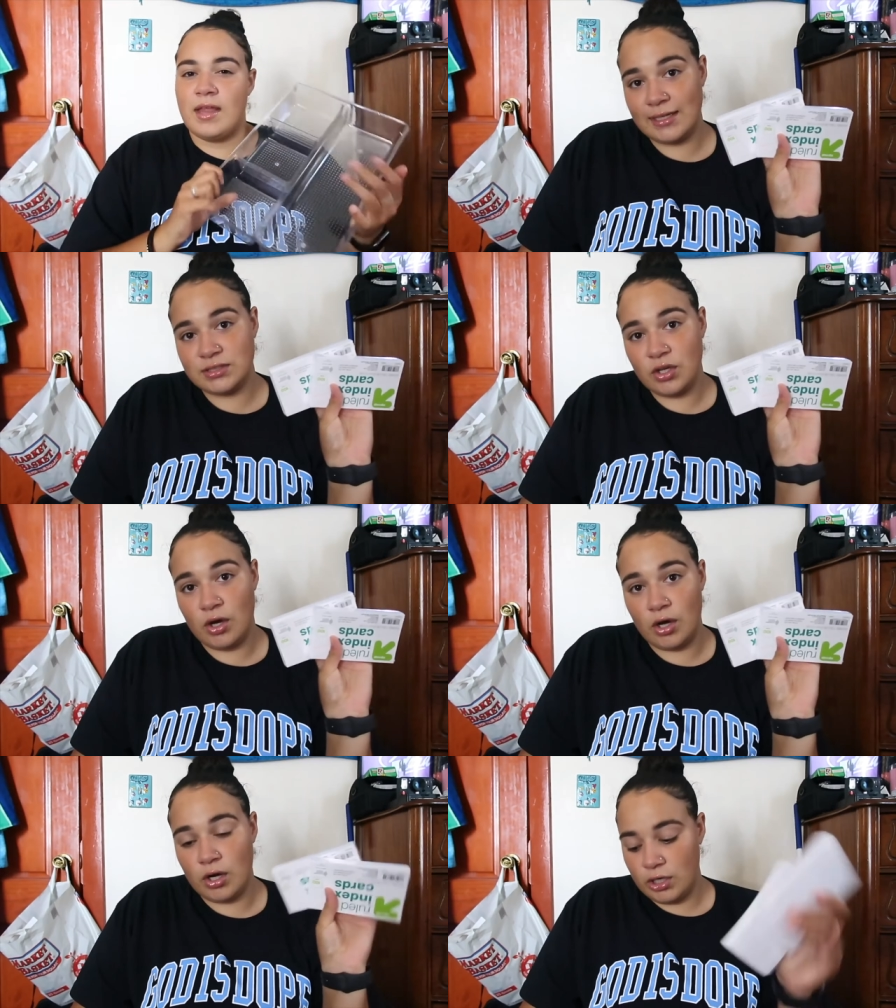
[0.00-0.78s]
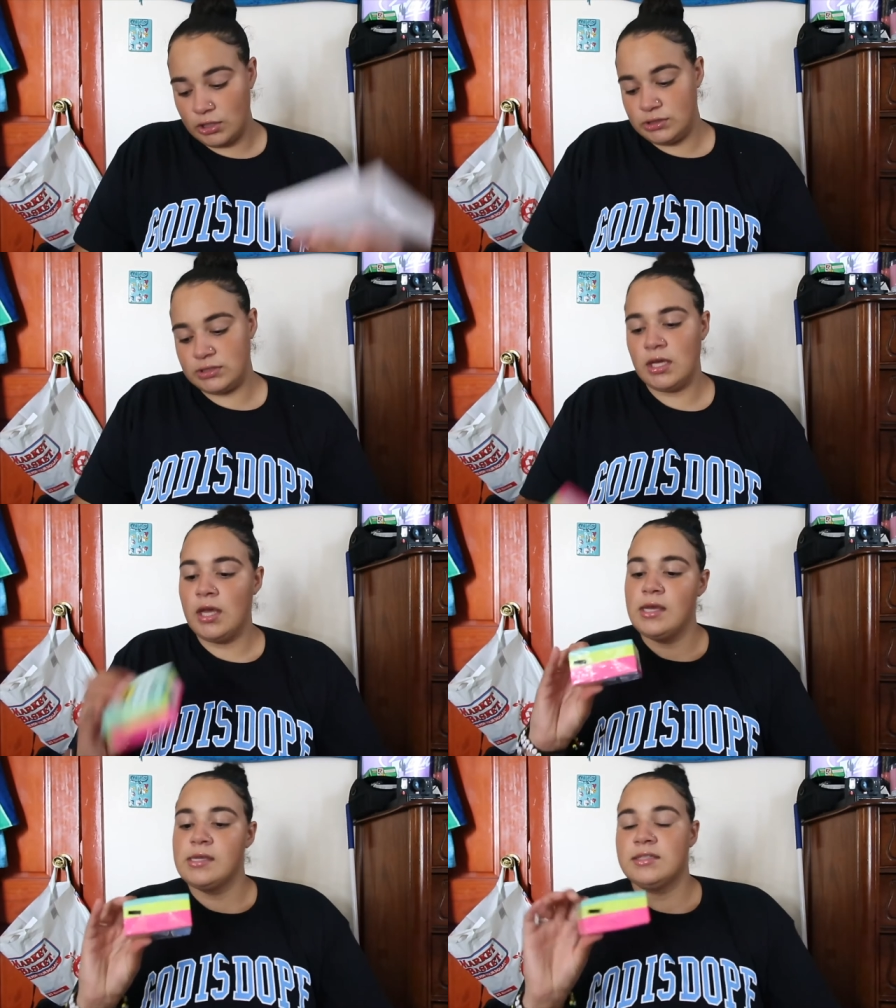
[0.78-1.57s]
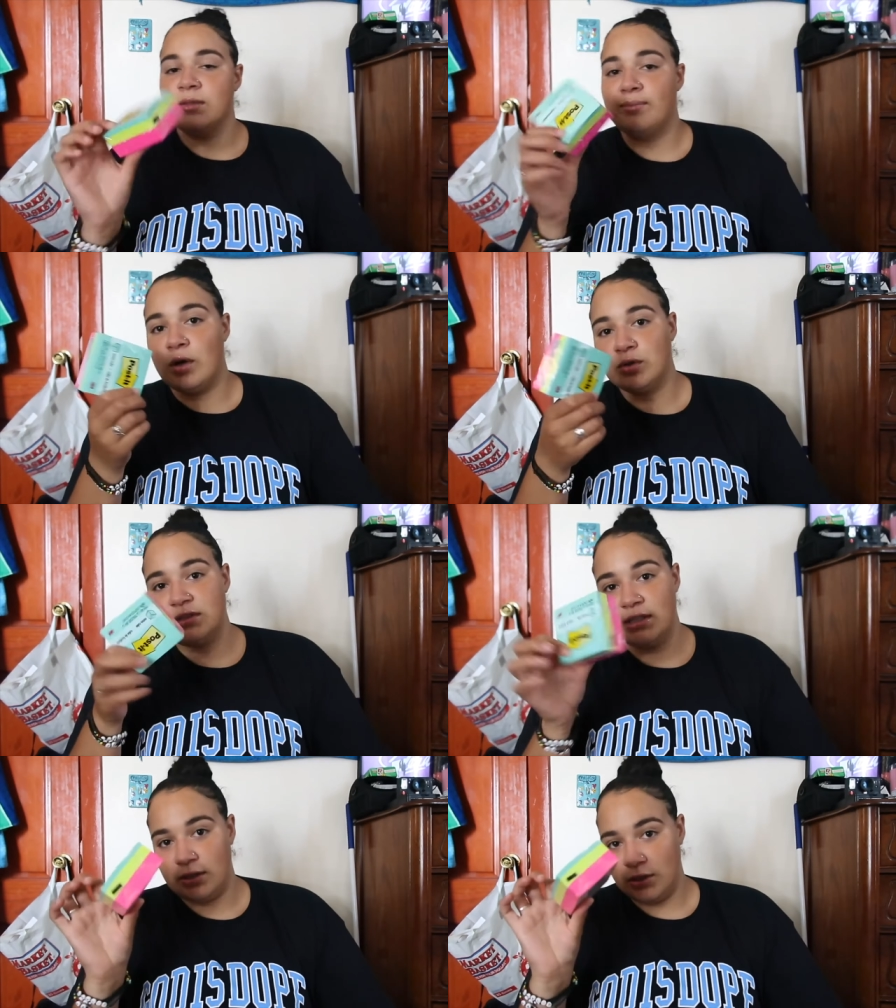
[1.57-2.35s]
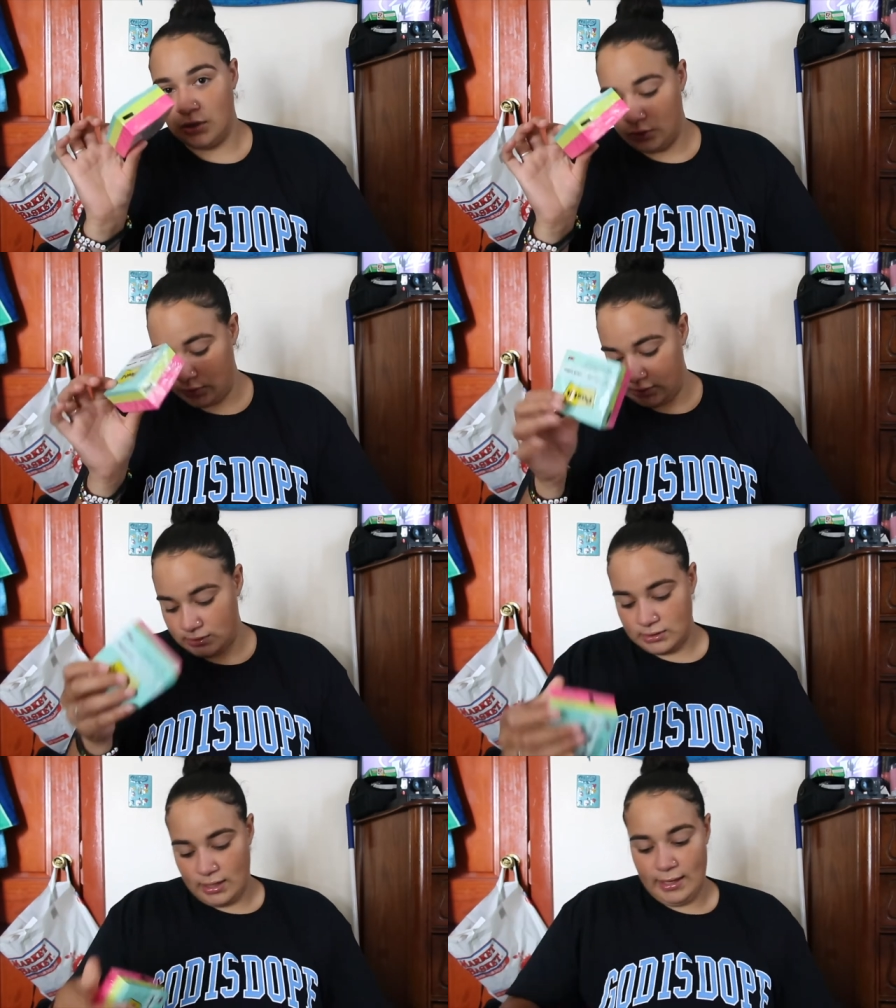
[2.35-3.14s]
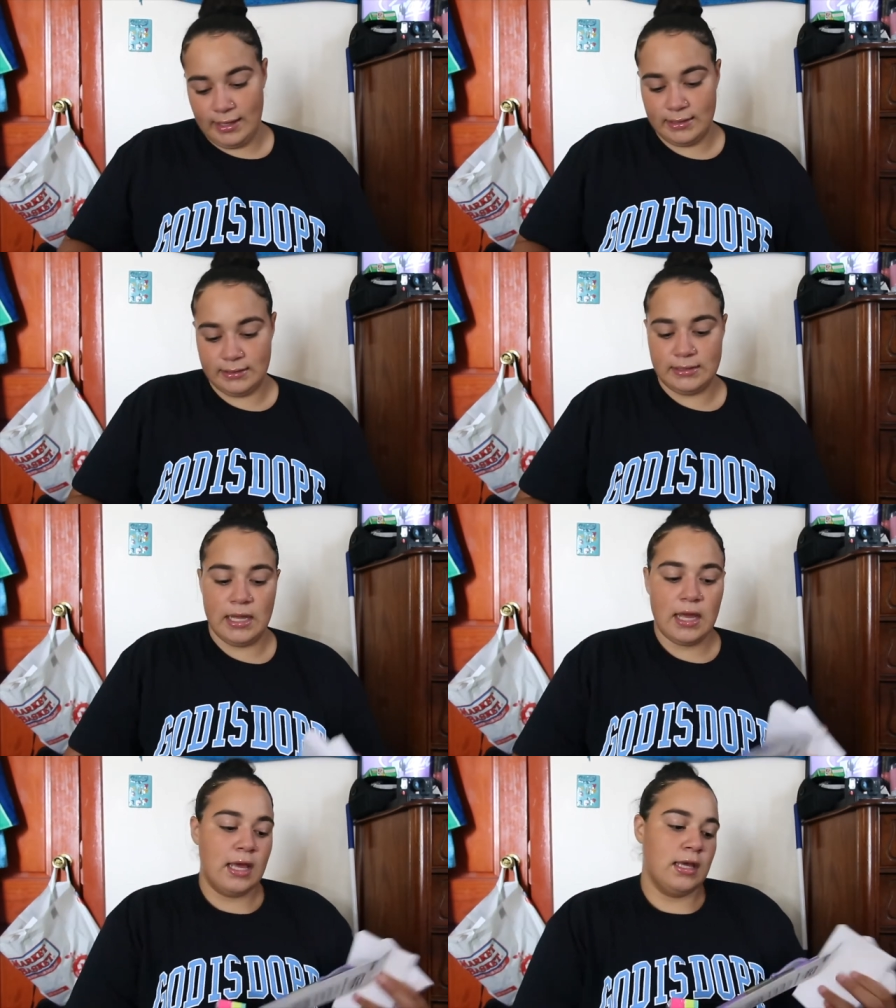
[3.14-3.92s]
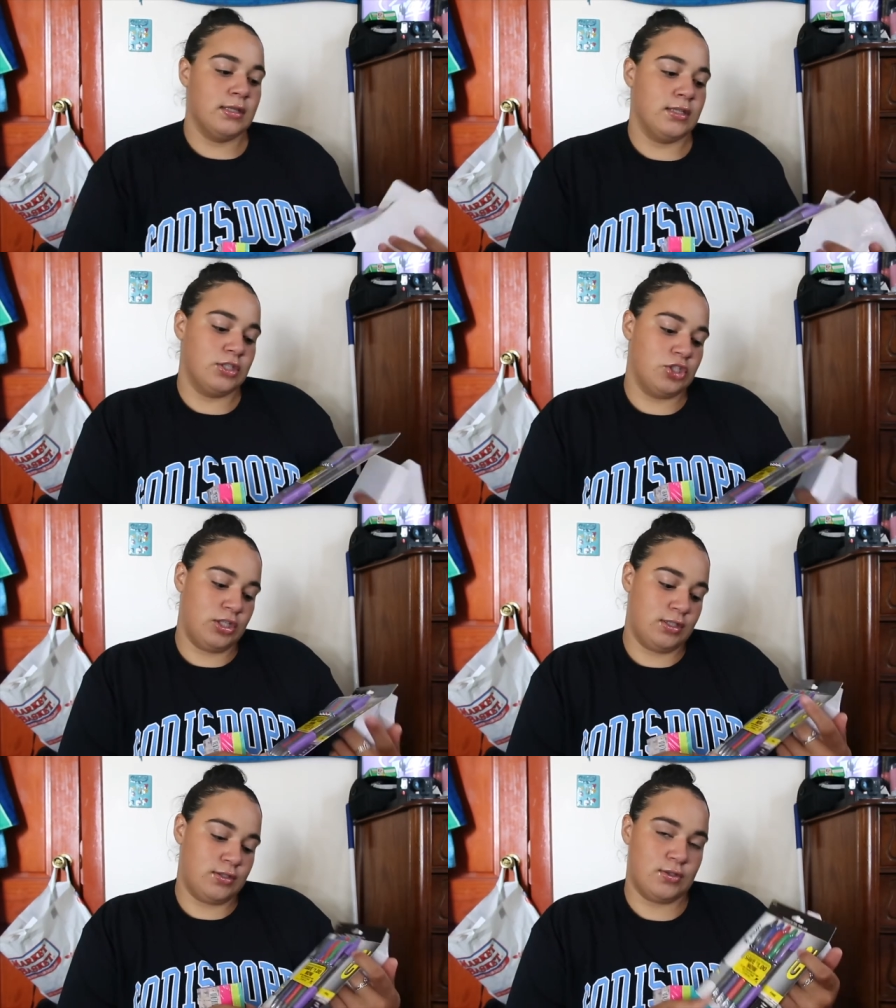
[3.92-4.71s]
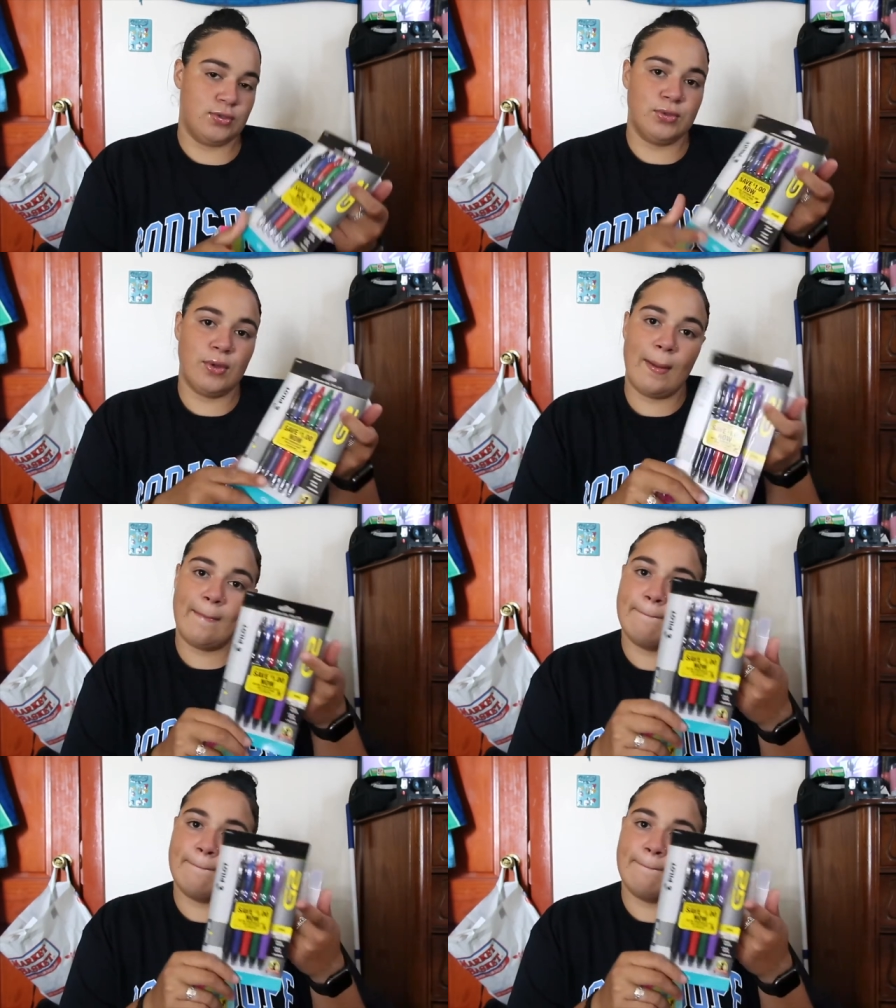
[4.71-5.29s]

Like cards, some post-it notes, and the G2